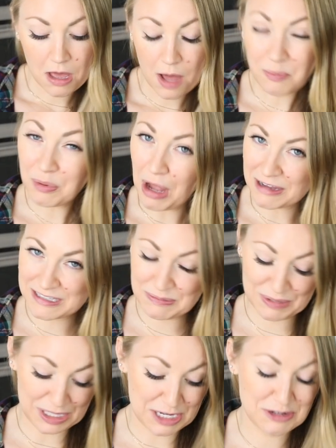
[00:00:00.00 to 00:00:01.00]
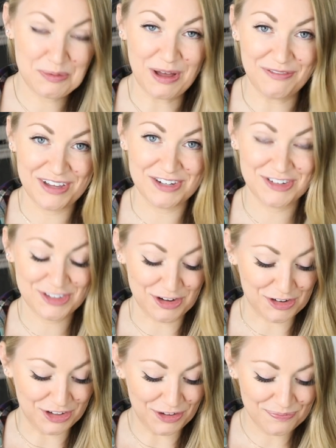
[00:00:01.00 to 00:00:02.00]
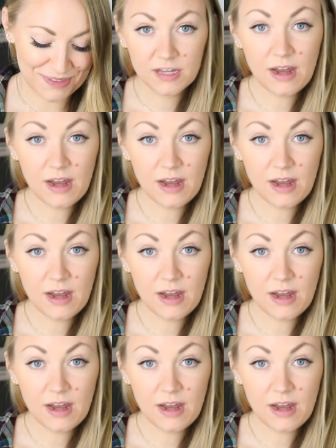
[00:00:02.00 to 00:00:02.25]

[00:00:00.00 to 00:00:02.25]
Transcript: Approximately twelve inch circle.